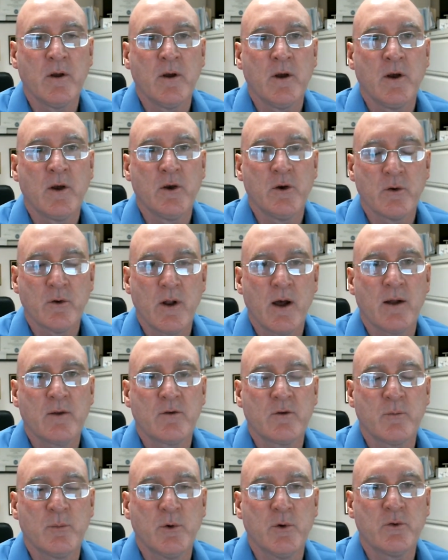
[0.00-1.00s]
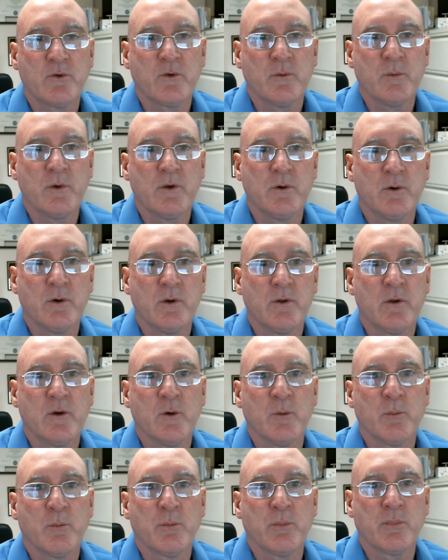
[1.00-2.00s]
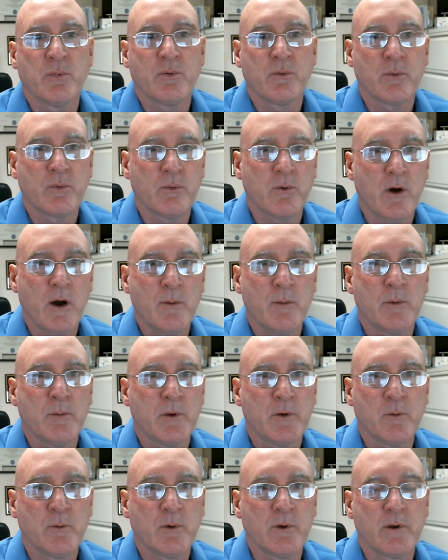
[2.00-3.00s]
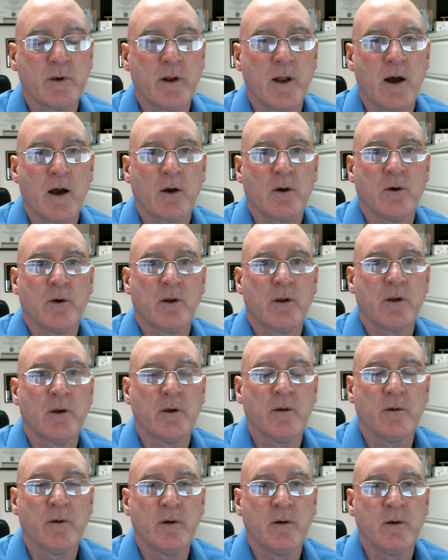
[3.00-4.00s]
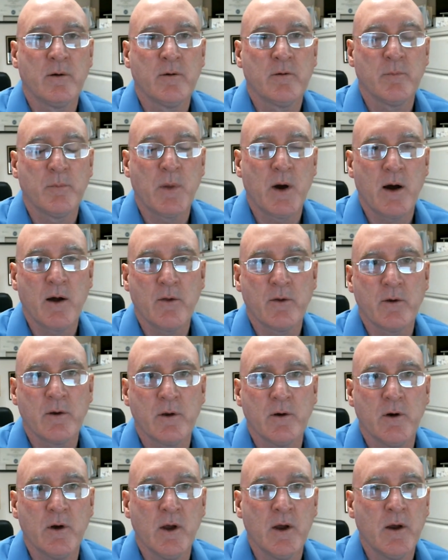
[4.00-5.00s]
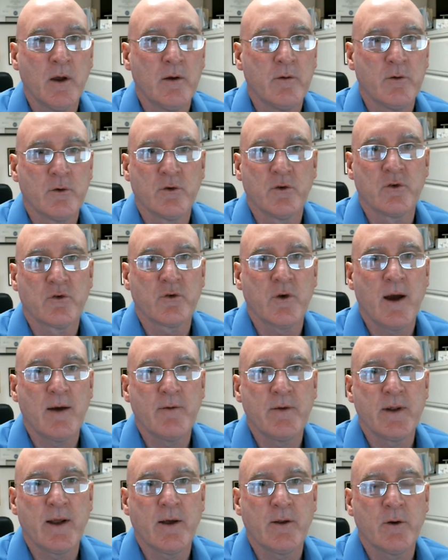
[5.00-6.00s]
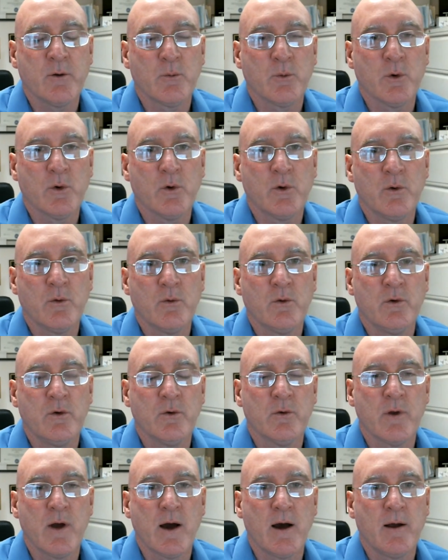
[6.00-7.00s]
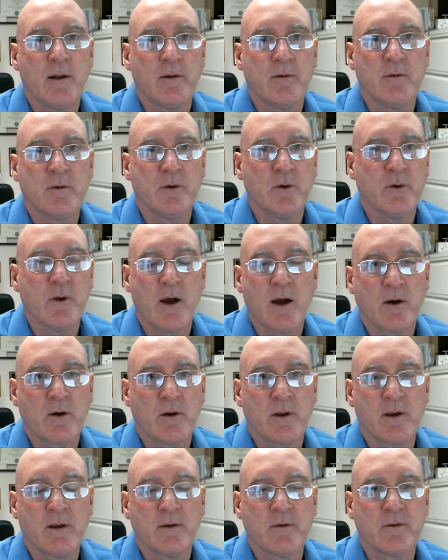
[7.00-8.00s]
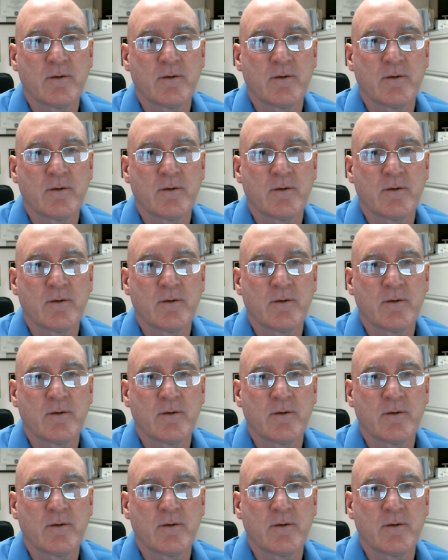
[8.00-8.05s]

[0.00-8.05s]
you're not supposed to be doing, they're probably really not going to bother you. If you're just driving down the road, you're not you're not going to get